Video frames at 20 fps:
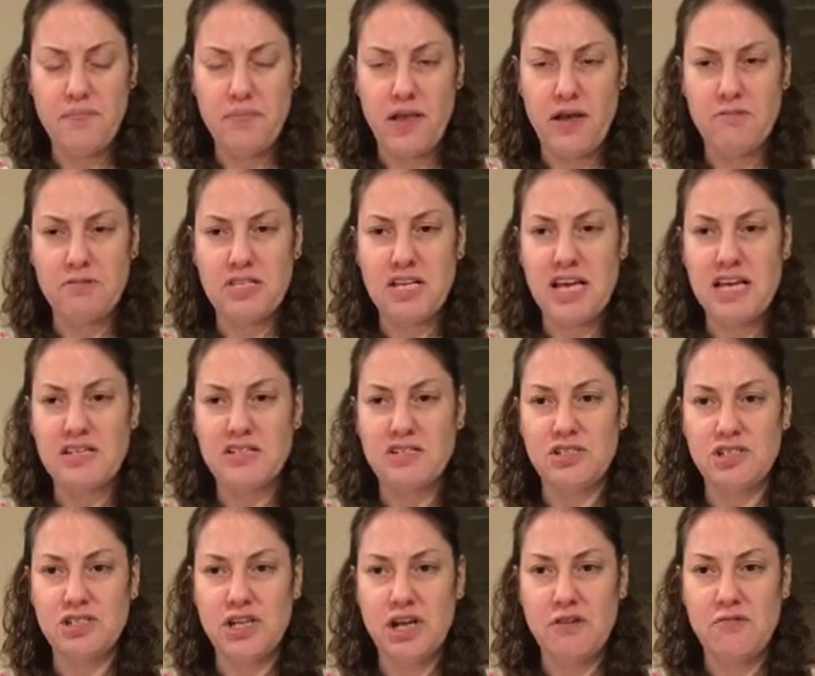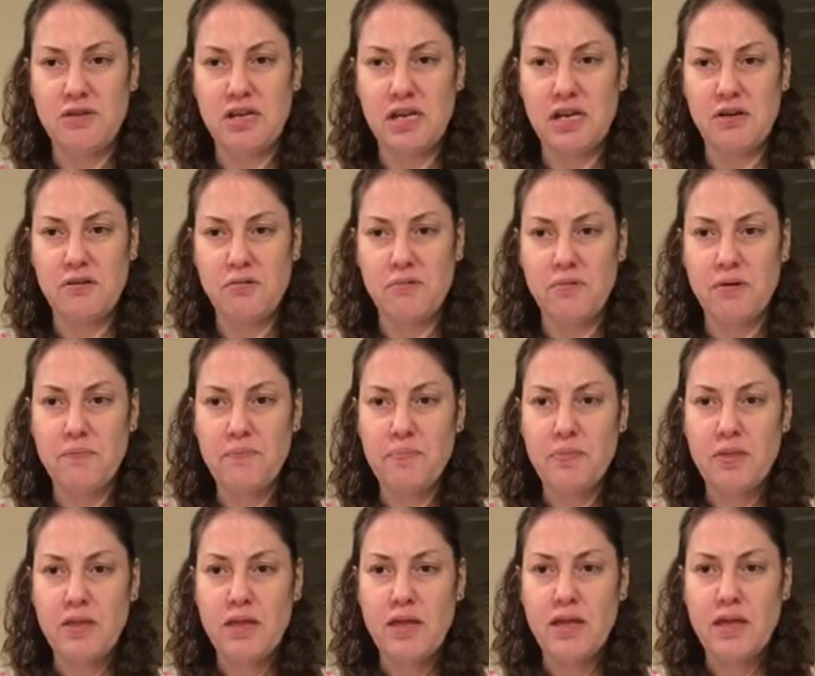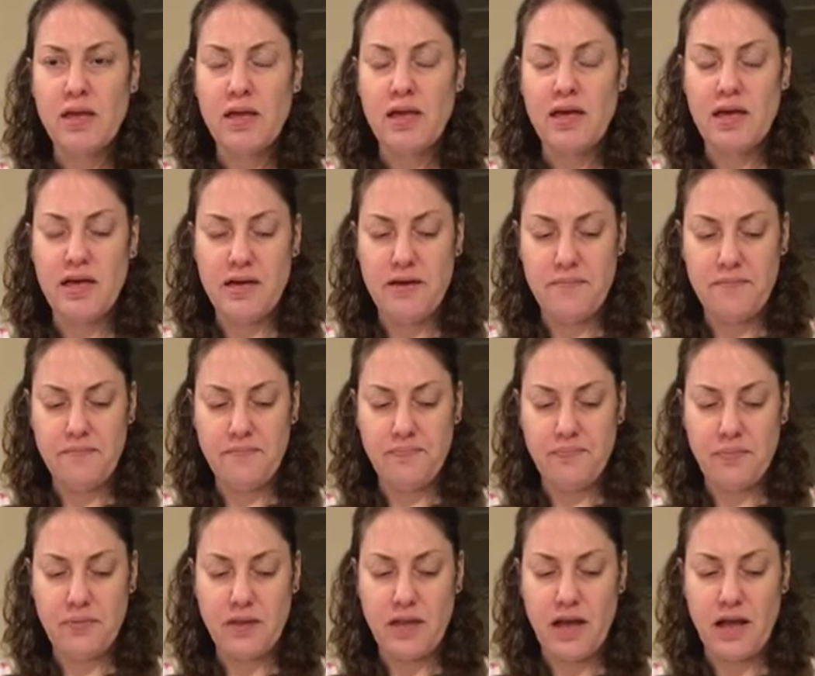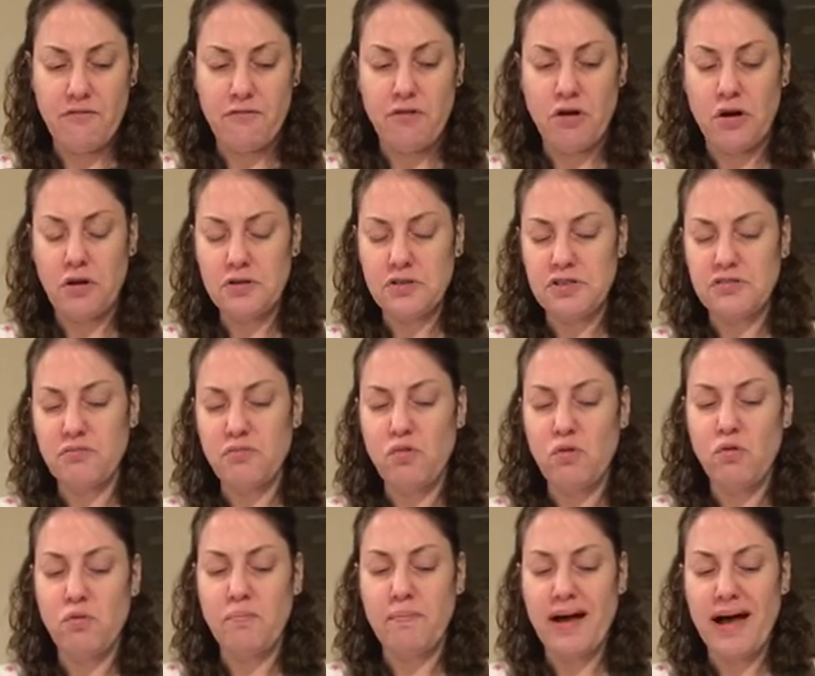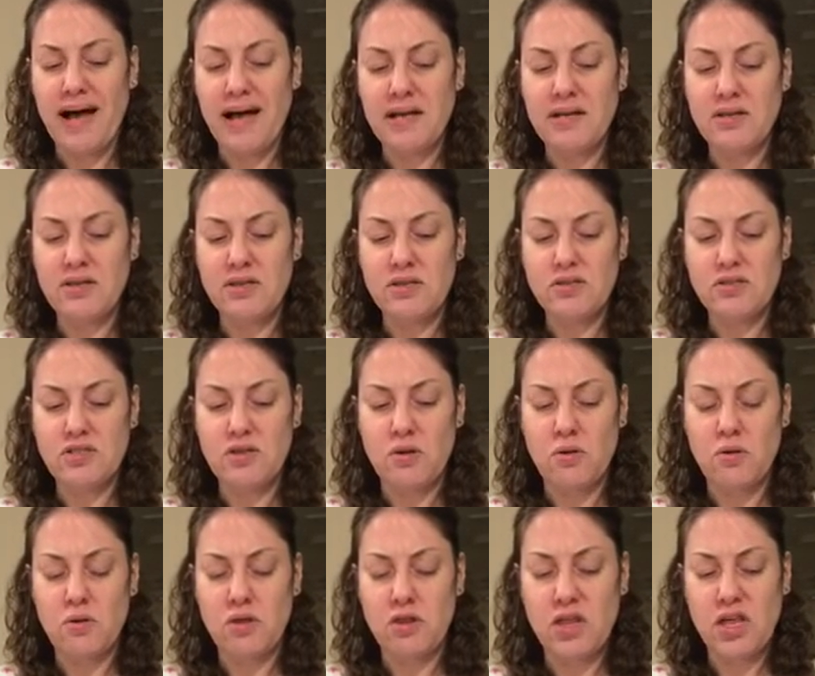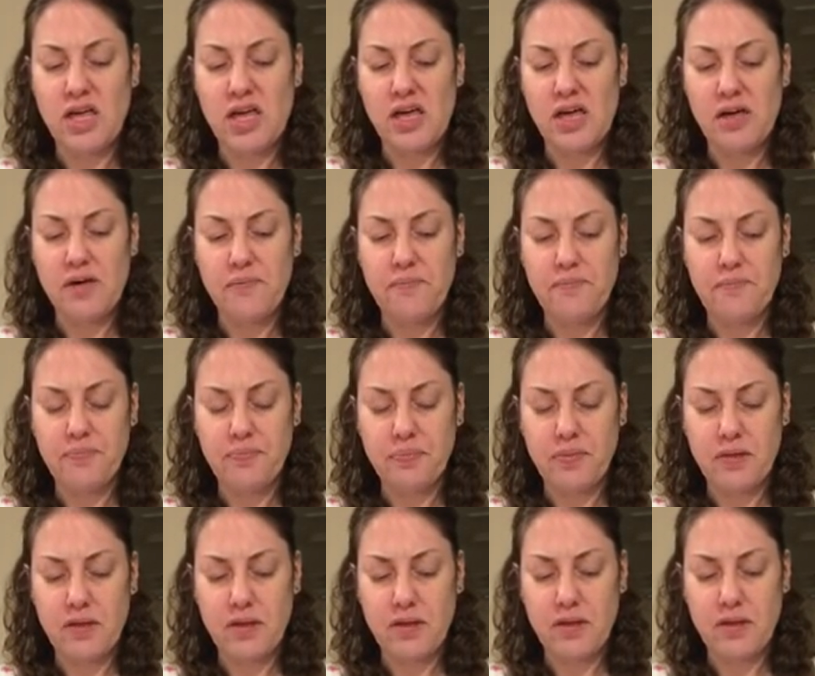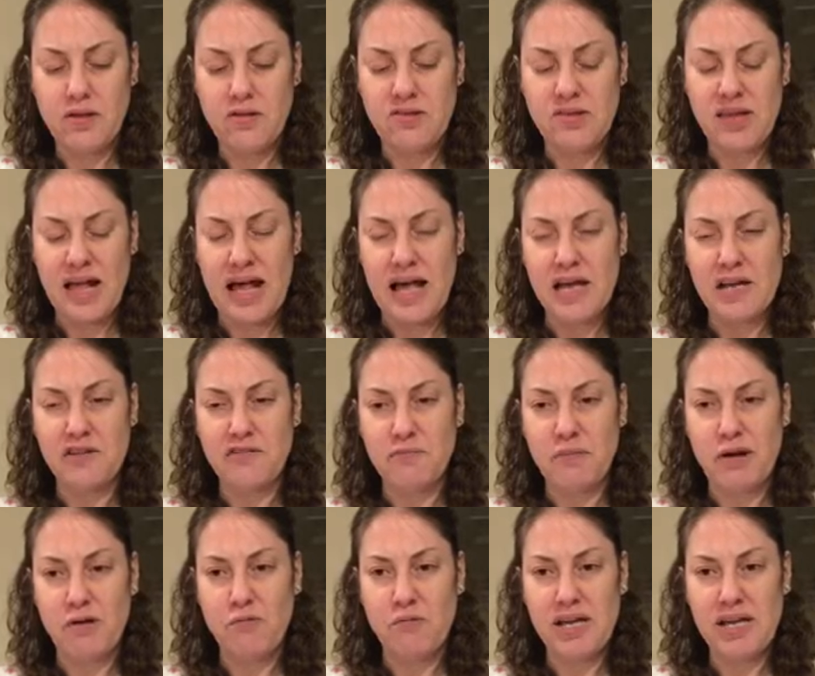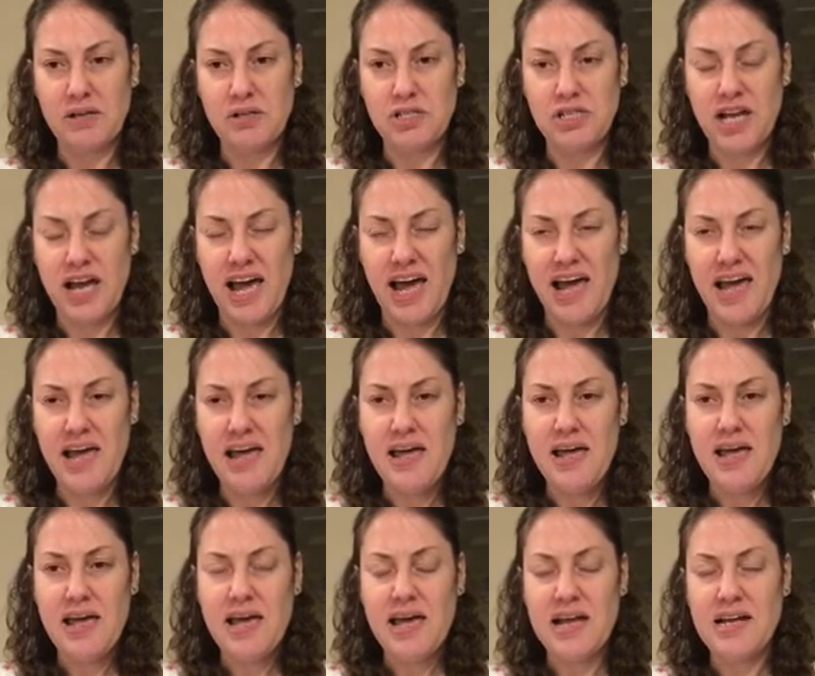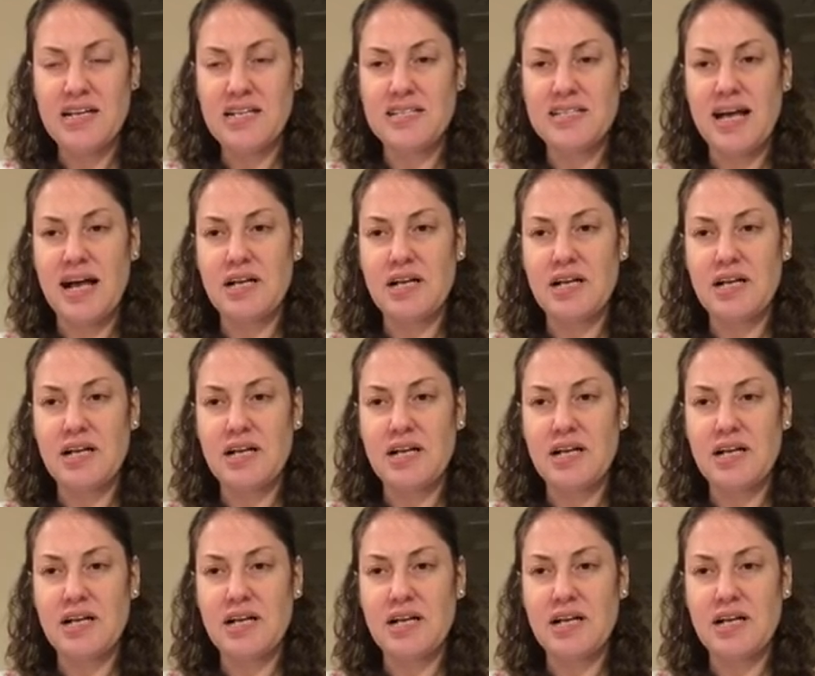I was going to show you, I've got a small bag that's on the side of my wheelchair, and it's